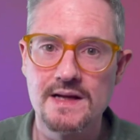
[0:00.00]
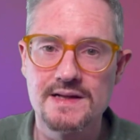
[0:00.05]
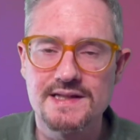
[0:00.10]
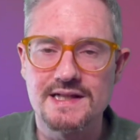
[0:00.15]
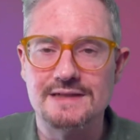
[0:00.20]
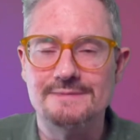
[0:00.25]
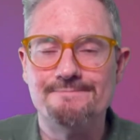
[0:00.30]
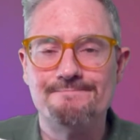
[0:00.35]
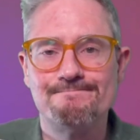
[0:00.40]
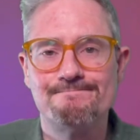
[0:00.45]

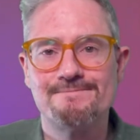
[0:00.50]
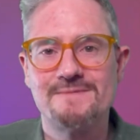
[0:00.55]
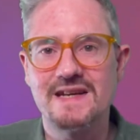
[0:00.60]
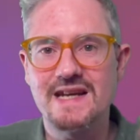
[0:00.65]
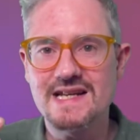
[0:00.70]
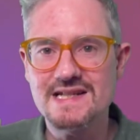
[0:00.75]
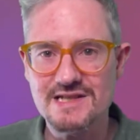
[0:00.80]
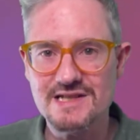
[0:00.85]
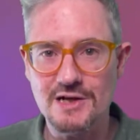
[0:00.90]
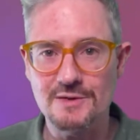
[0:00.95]
So the
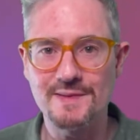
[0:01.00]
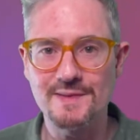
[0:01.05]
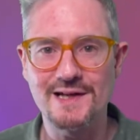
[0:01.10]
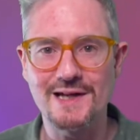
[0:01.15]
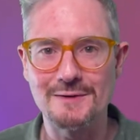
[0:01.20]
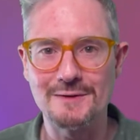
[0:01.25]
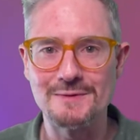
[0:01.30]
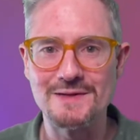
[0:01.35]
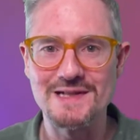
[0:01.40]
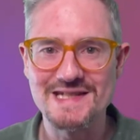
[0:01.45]
next
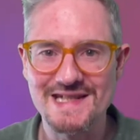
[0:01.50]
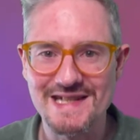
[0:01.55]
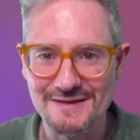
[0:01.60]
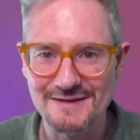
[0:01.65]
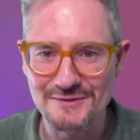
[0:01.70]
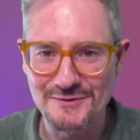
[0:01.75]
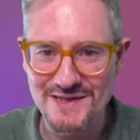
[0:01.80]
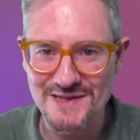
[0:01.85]
topic I wanted to cover